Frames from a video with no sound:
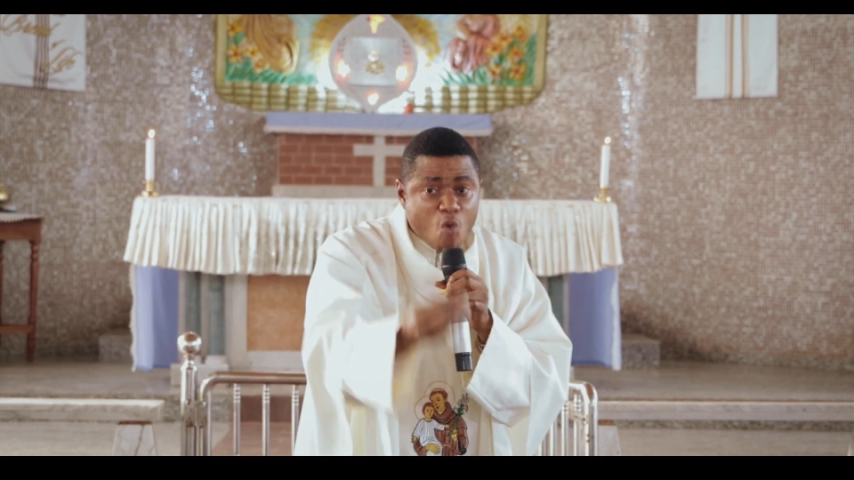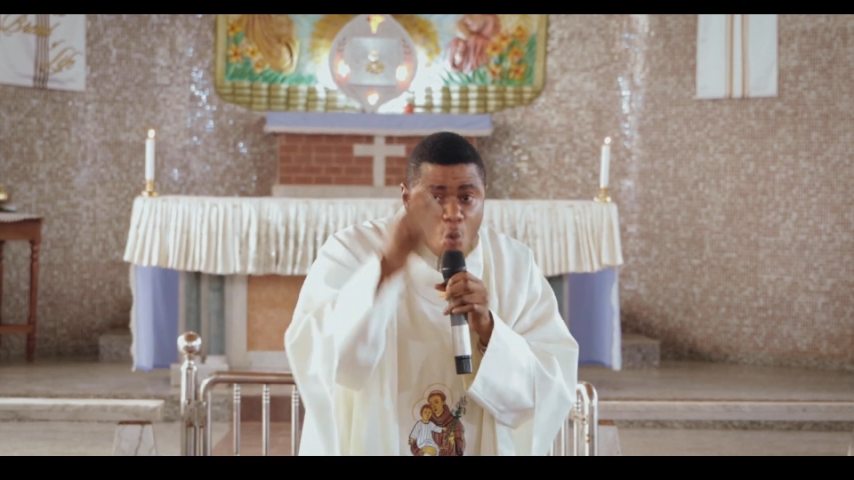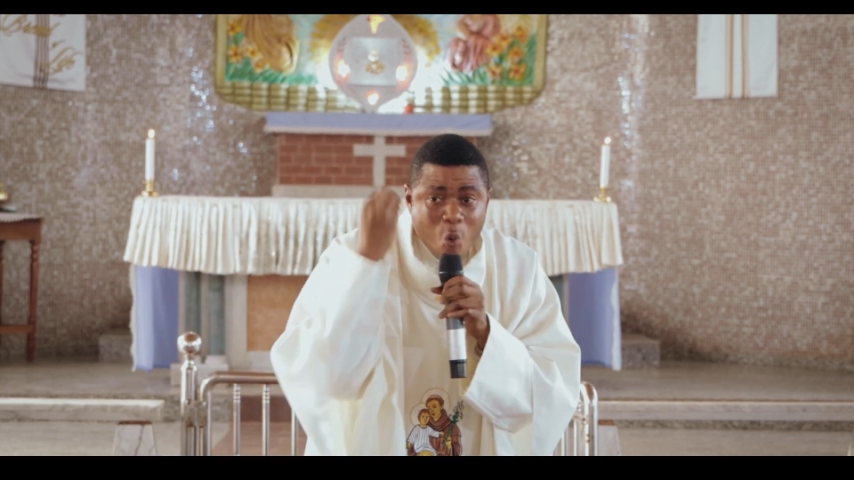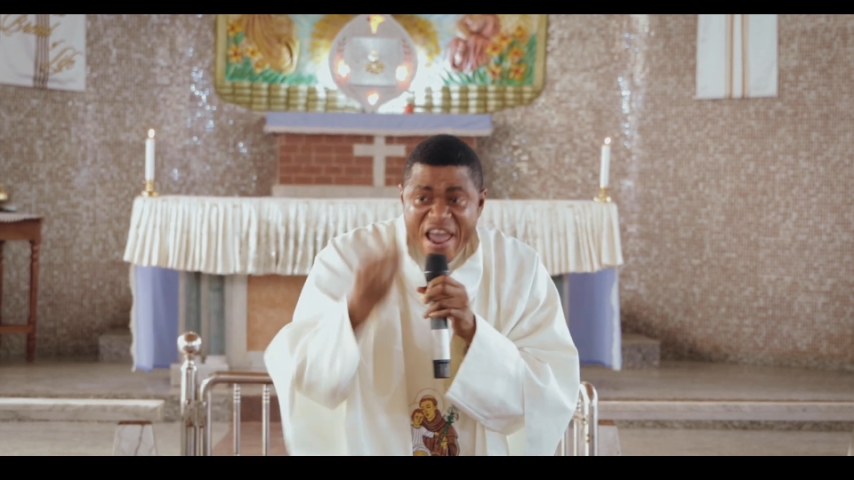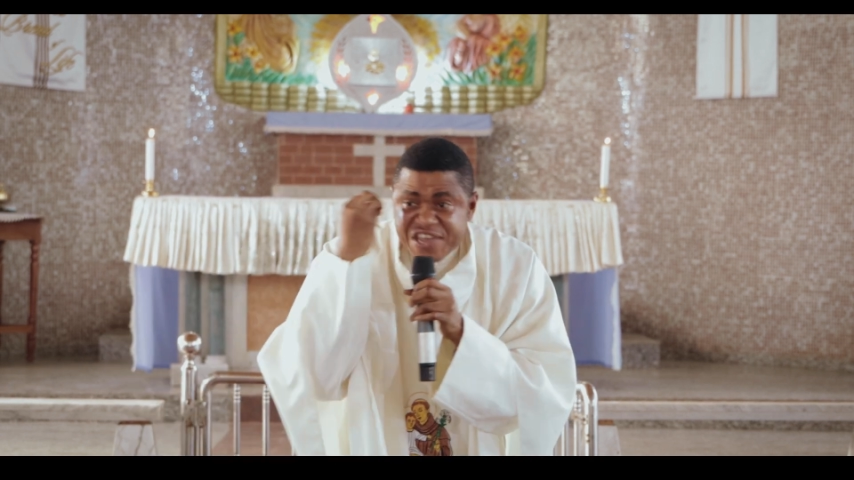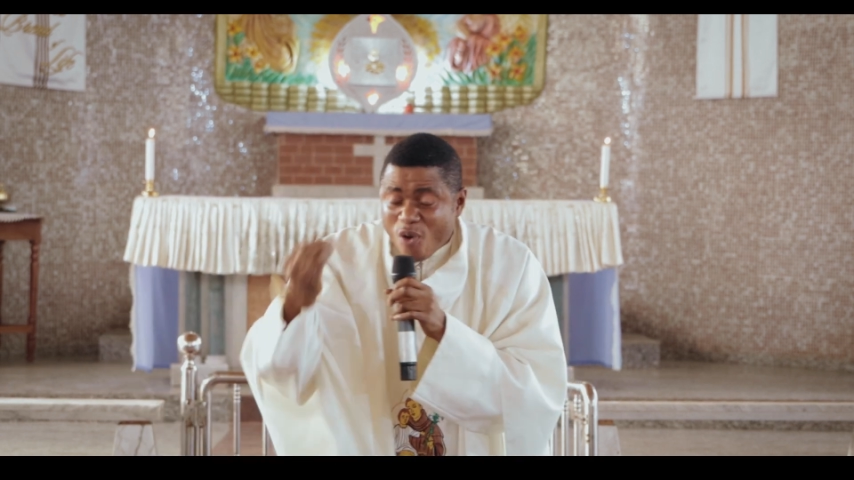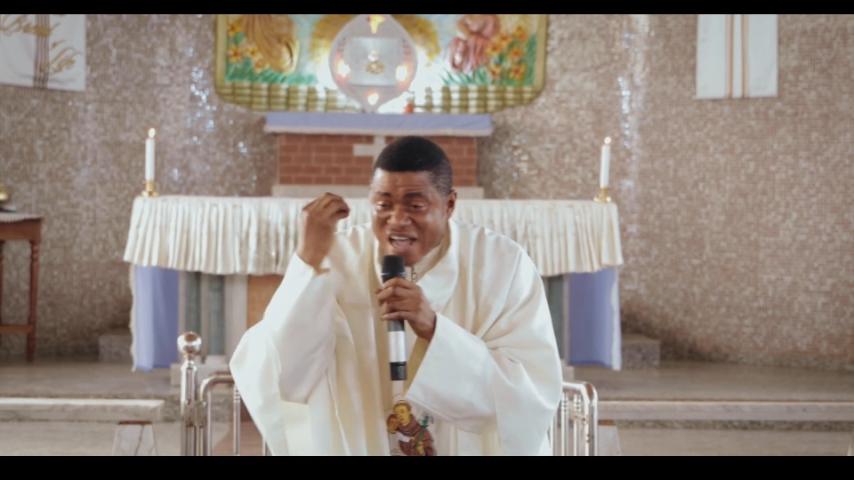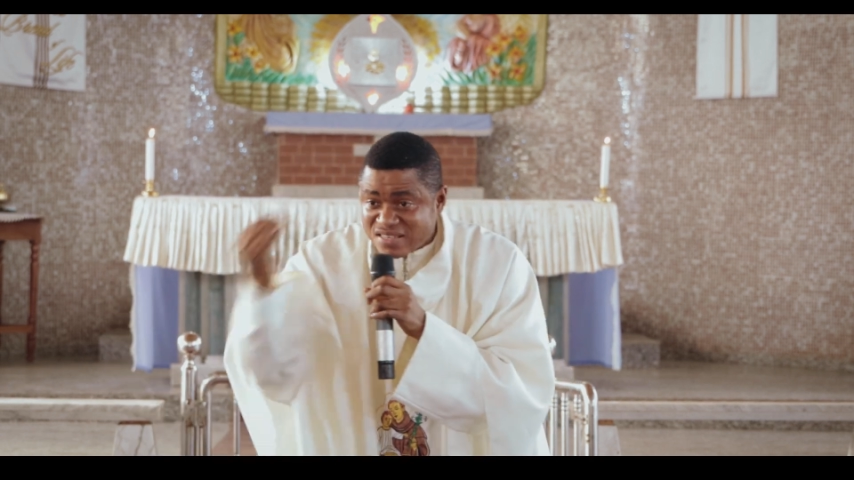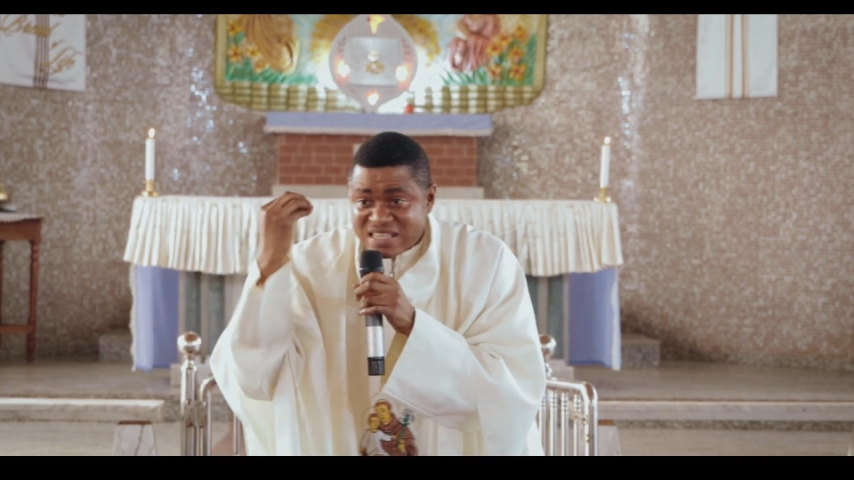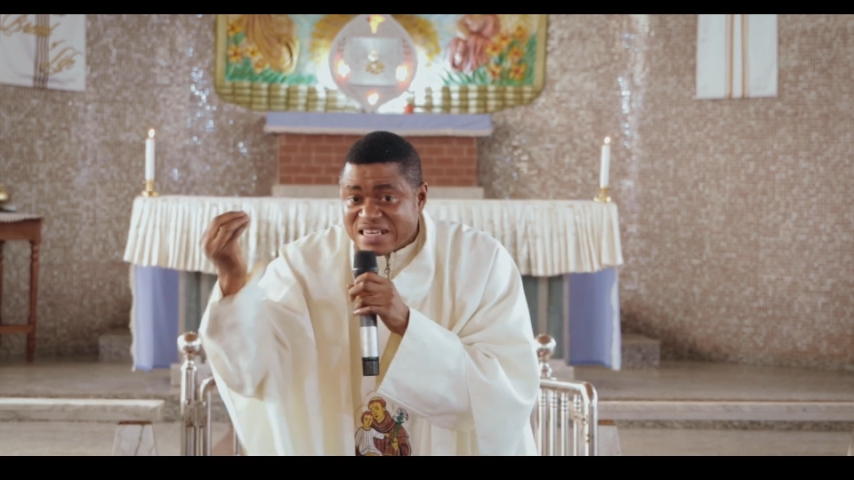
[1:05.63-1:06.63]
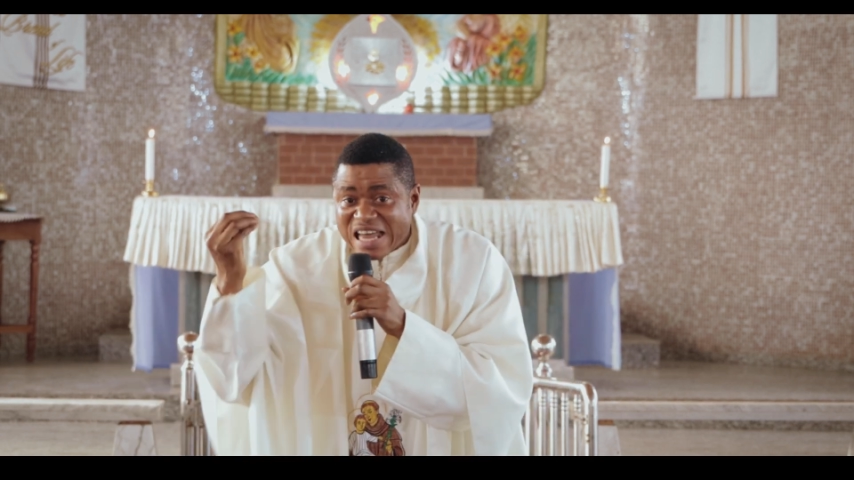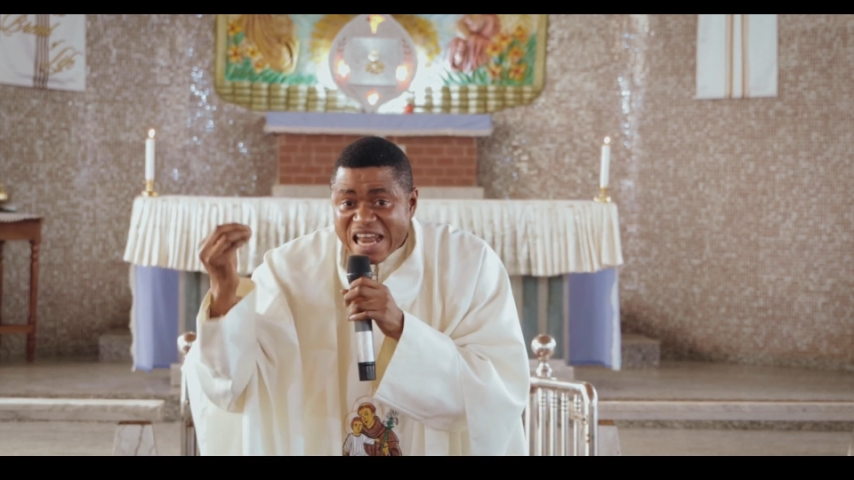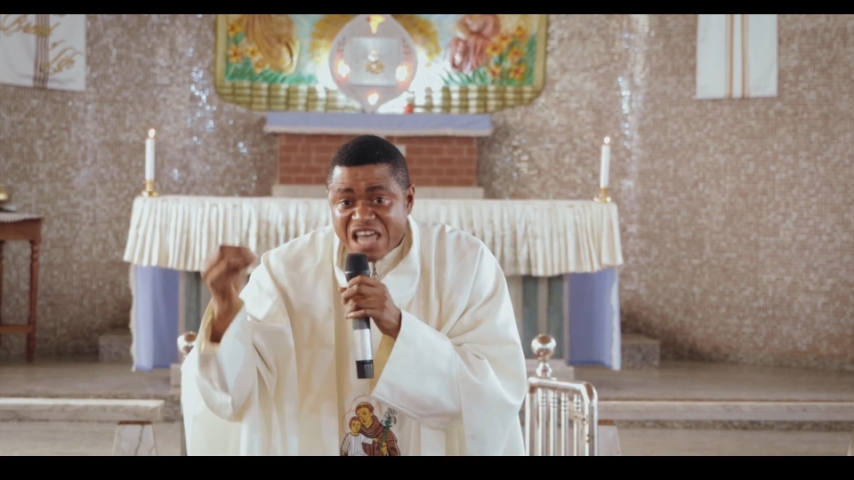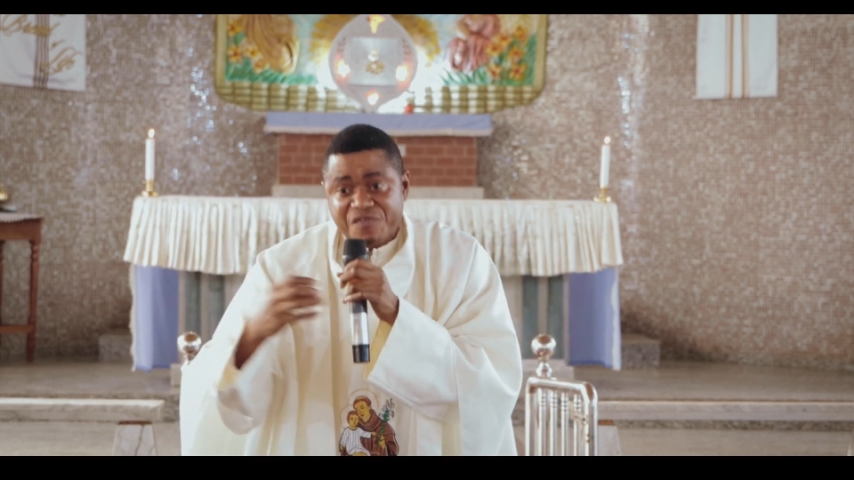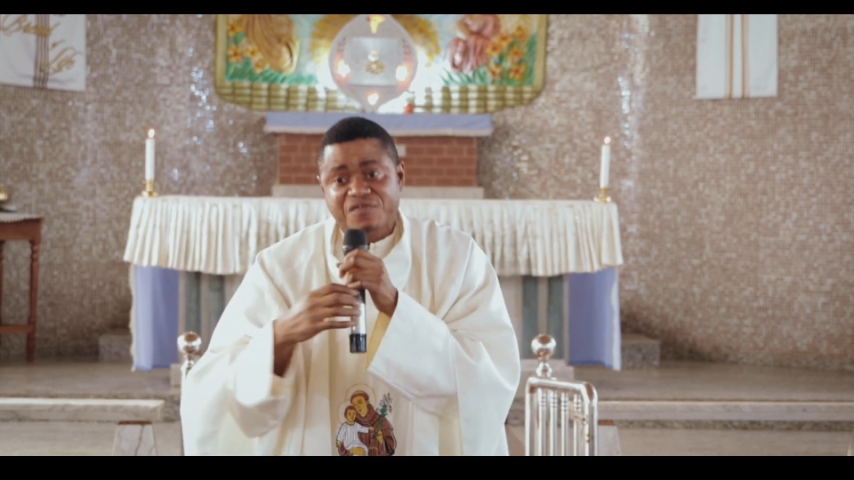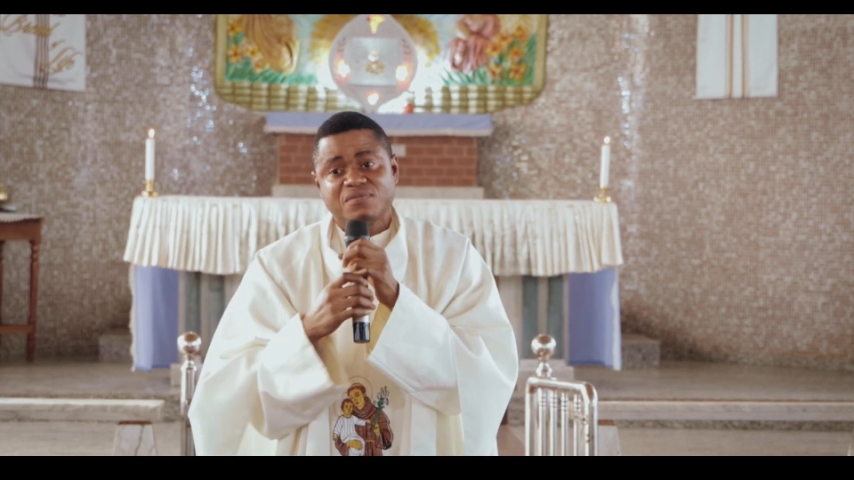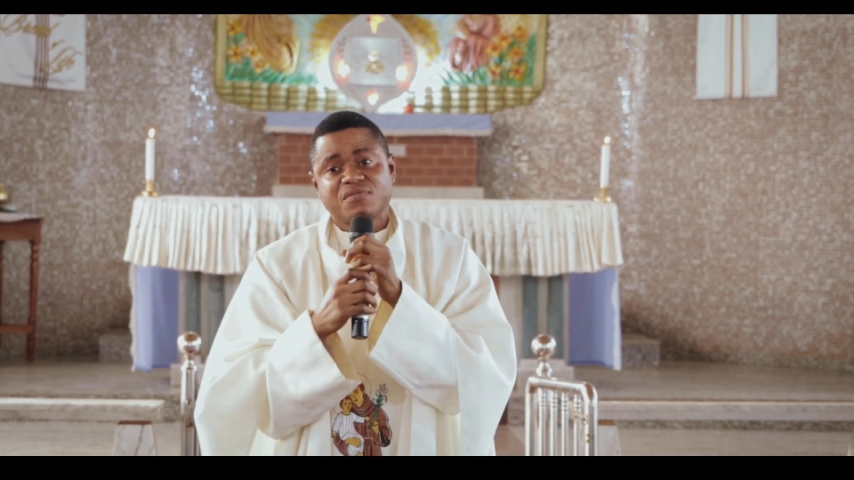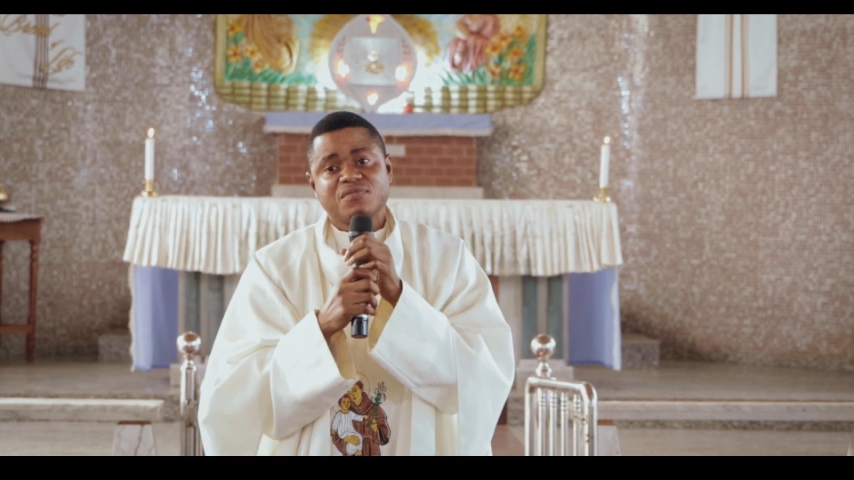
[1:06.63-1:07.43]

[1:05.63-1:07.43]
you while you are still alive?